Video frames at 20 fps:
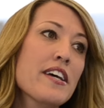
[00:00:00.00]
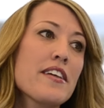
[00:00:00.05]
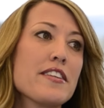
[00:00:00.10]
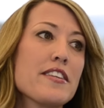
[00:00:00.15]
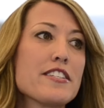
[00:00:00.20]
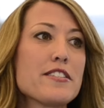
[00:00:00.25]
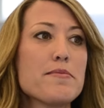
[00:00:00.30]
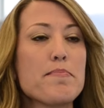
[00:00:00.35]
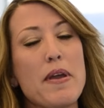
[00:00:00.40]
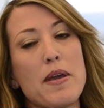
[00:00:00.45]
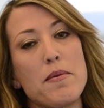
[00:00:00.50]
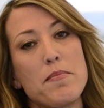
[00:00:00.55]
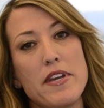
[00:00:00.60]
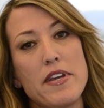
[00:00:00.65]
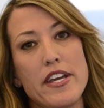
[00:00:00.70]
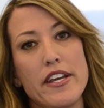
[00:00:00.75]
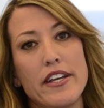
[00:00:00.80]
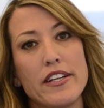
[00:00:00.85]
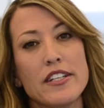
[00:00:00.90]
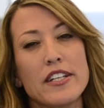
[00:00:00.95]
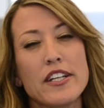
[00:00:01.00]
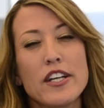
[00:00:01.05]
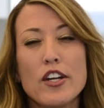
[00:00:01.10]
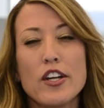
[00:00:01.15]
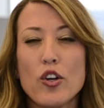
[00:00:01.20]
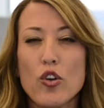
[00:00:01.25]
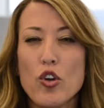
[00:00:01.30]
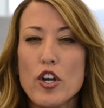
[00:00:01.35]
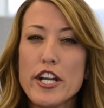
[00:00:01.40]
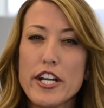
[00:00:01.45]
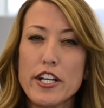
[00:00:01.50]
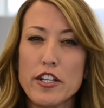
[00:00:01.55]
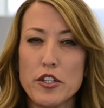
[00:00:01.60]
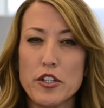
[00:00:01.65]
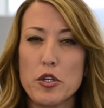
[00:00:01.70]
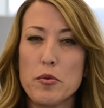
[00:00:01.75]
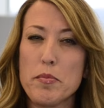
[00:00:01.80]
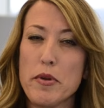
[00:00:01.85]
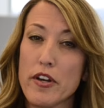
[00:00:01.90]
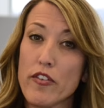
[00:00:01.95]
This may be creating a
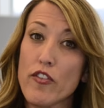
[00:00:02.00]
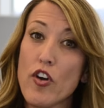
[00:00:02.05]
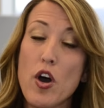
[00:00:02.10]
little bit of